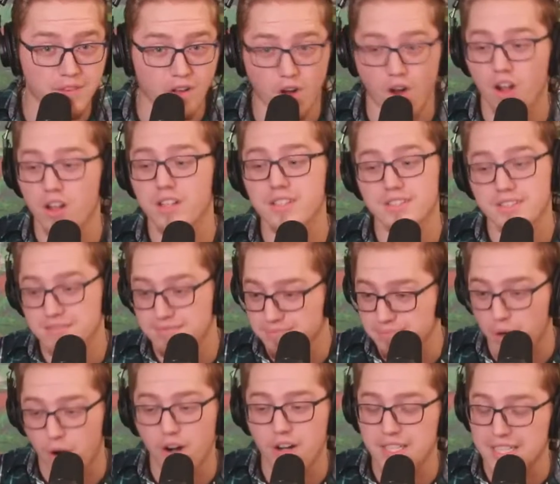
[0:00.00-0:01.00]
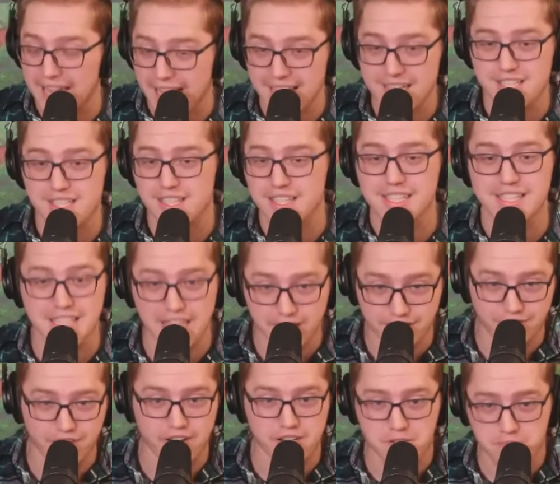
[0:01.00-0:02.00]
all in part thanks to the
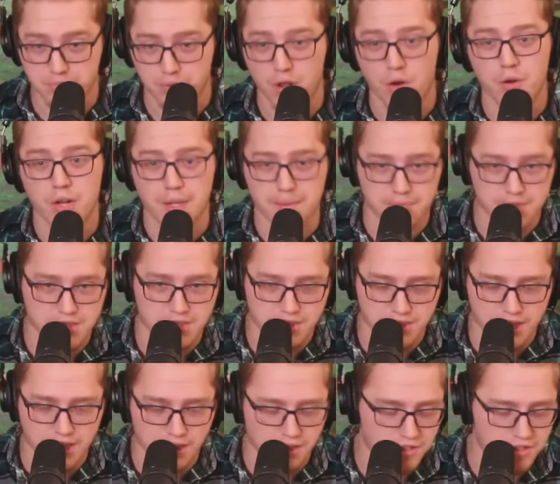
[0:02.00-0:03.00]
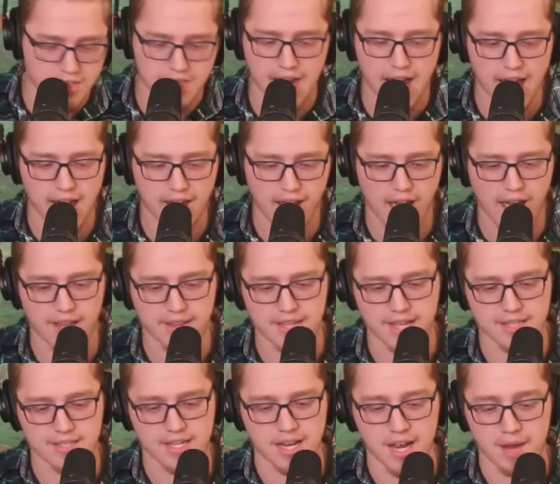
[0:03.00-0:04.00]
defense blowing up the Steelers at
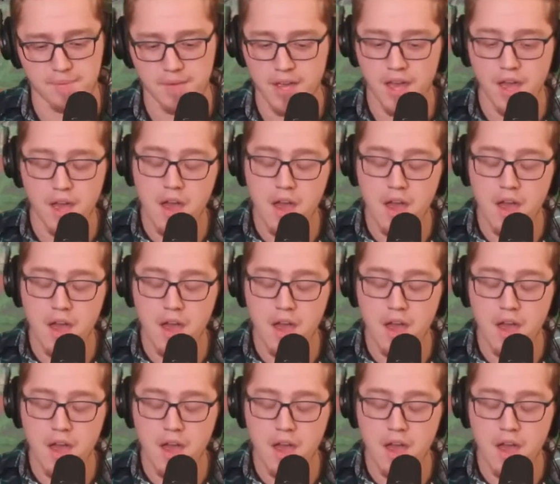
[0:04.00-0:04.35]
that time.